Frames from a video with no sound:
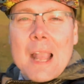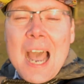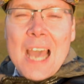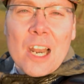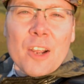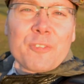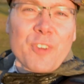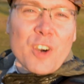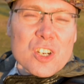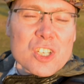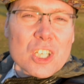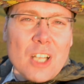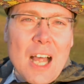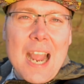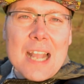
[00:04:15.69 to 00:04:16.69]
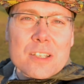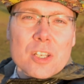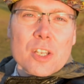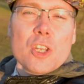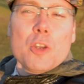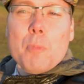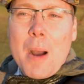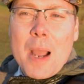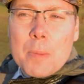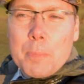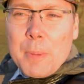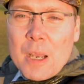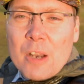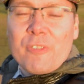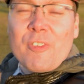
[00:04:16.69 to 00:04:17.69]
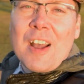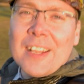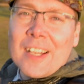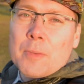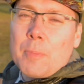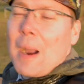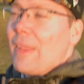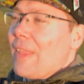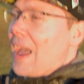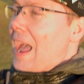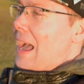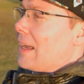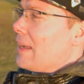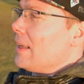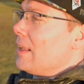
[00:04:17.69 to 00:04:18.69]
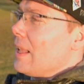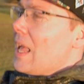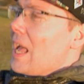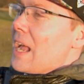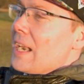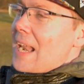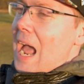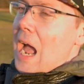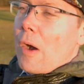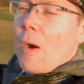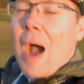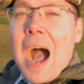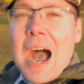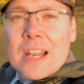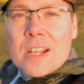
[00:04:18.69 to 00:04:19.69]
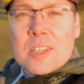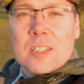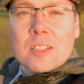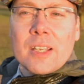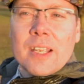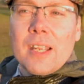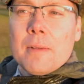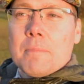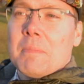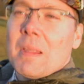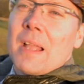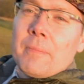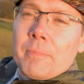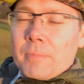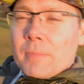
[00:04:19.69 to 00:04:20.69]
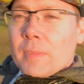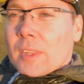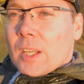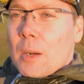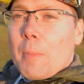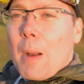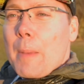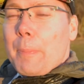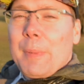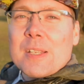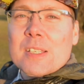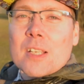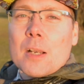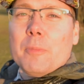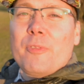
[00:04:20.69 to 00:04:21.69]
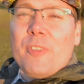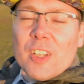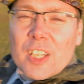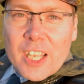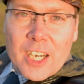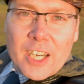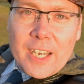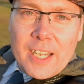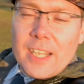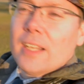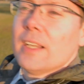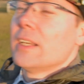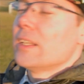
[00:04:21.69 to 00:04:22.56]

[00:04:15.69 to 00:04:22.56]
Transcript: And at first glance, you might be offended by that. Now, honestly, there might be some validity